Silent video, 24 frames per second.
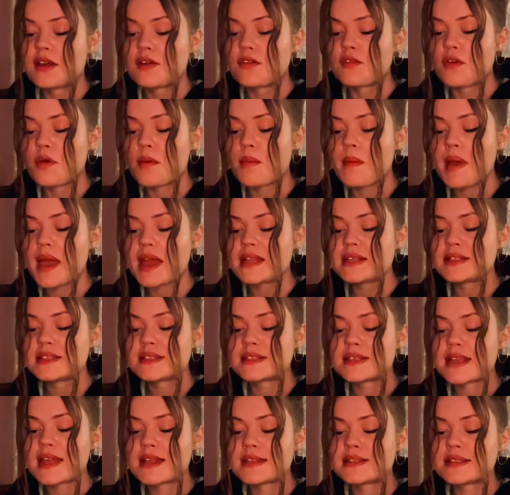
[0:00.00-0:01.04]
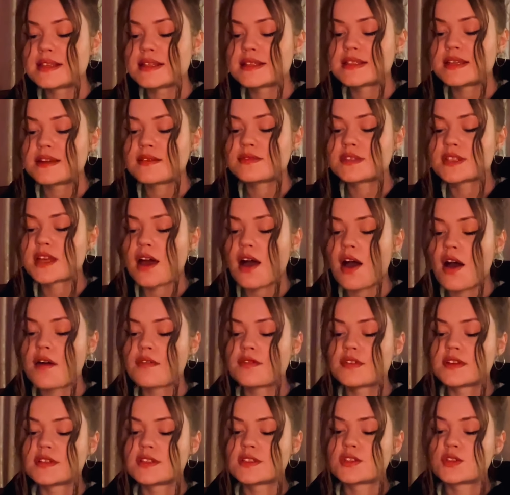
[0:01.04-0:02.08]
Remain sensitive to
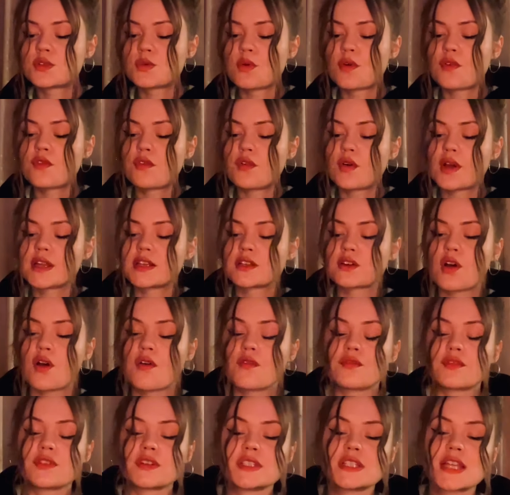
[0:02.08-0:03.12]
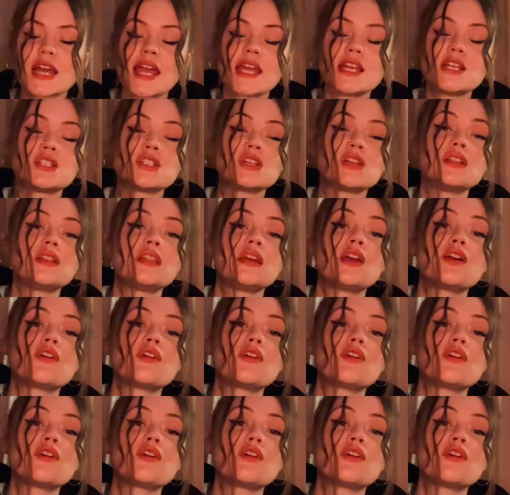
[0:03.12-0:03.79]
others to avoid confrontation, the